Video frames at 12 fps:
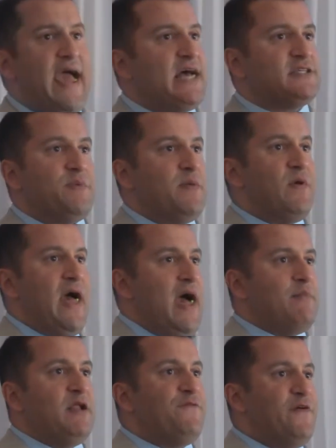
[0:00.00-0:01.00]
ask people
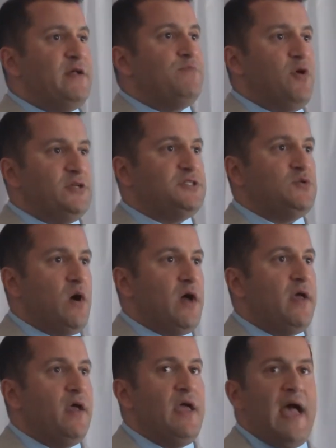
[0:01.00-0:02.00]
how many freedom points you
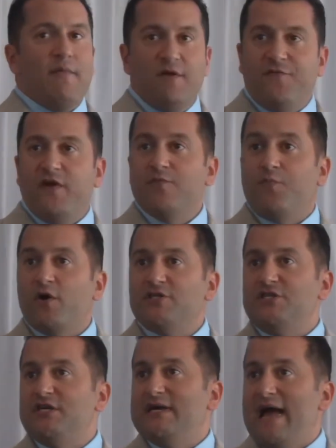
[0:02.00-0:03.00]
want. How many freedom
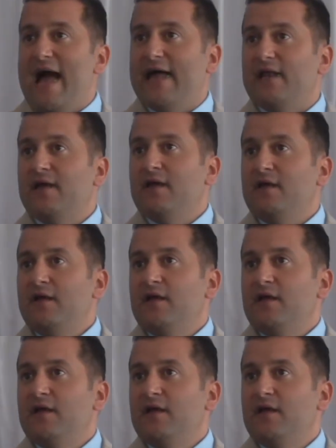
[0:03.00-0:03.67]
points do you got?